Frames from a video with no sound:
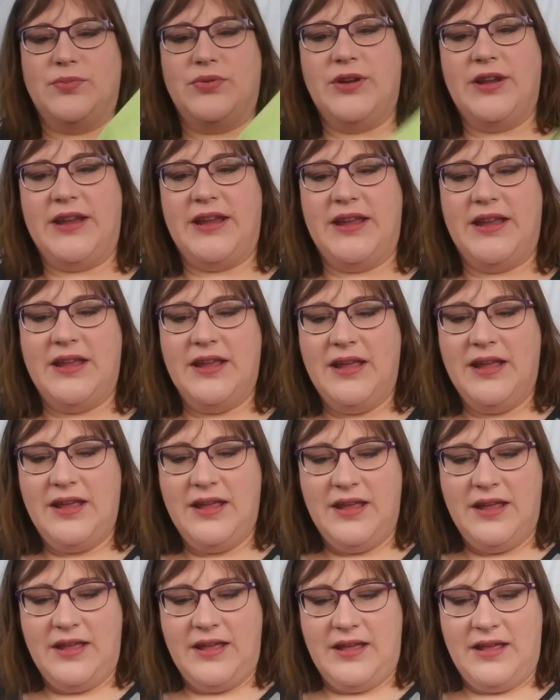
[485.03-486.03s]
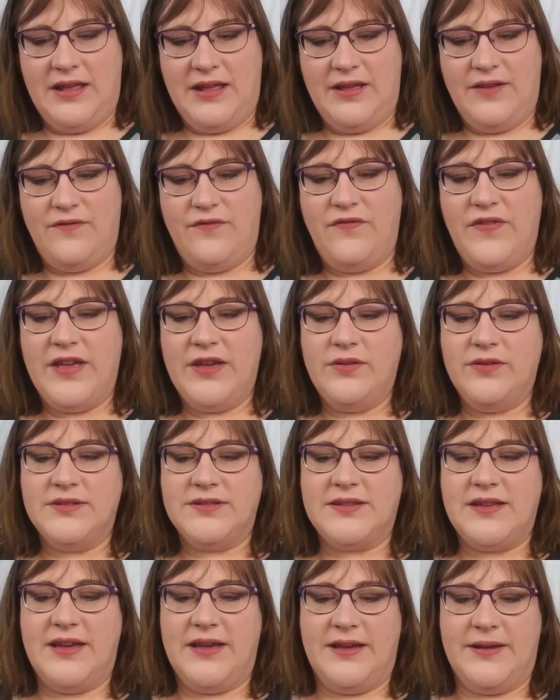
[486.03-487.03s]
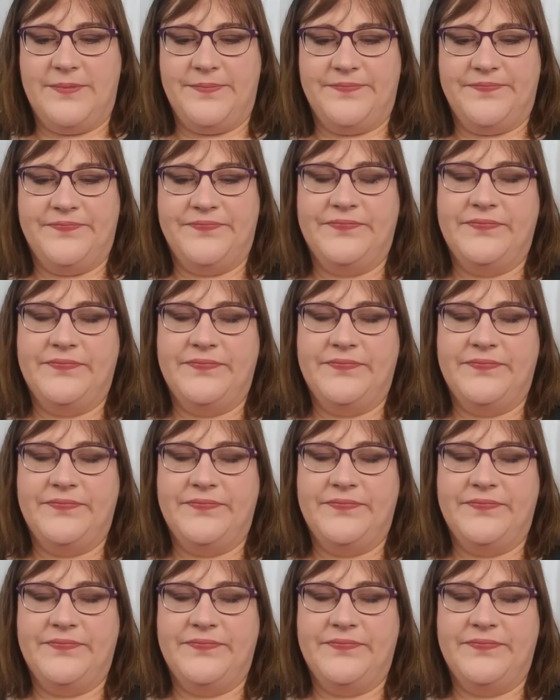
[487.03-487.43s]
pretty. It feels um,